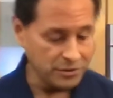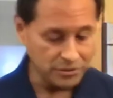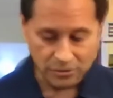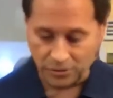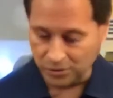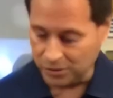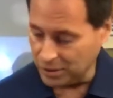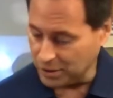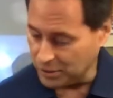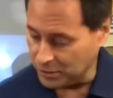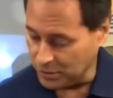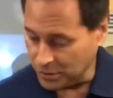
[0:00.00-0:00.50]
So
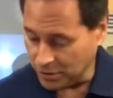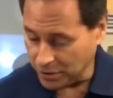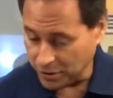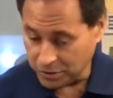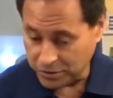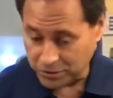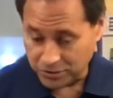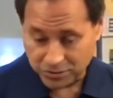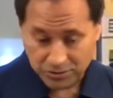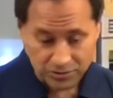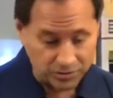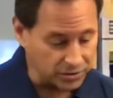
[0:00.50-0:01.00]
here, well, I'll
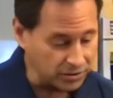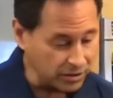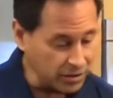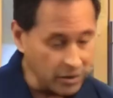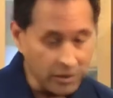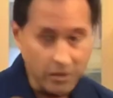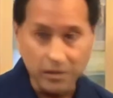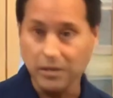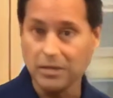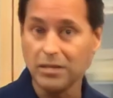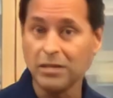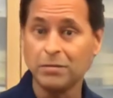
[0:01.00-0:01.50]
just
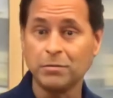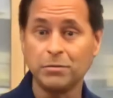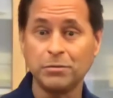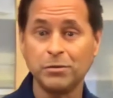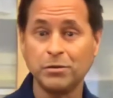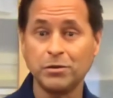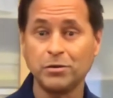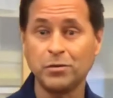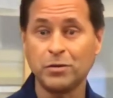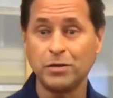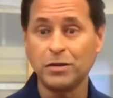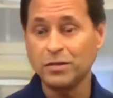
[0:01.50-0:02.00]
cut it up real
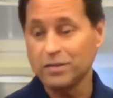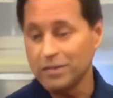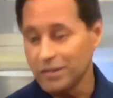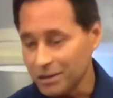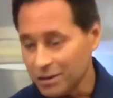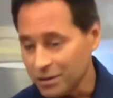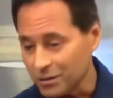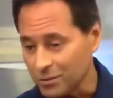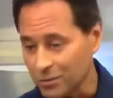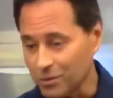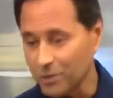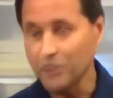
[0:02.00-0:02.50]
quick,
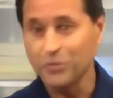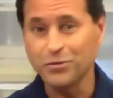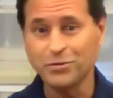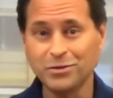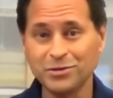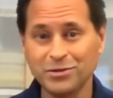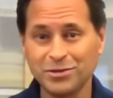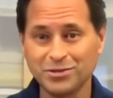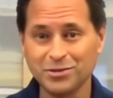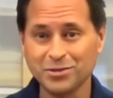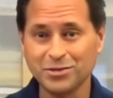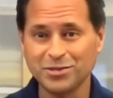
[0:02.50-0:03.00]
run it through a
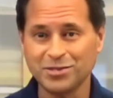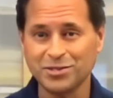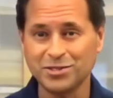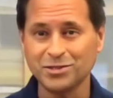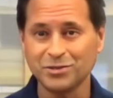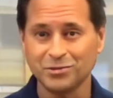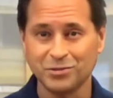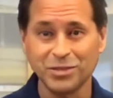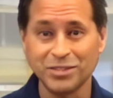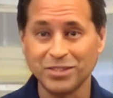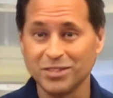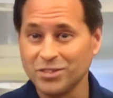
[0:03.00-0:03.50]
juicer so
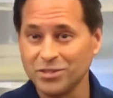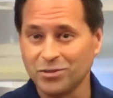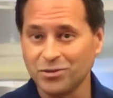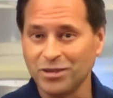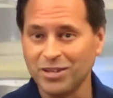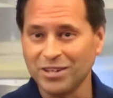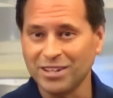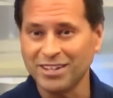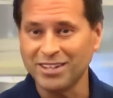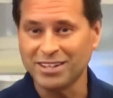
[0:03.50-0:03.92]
we can drink it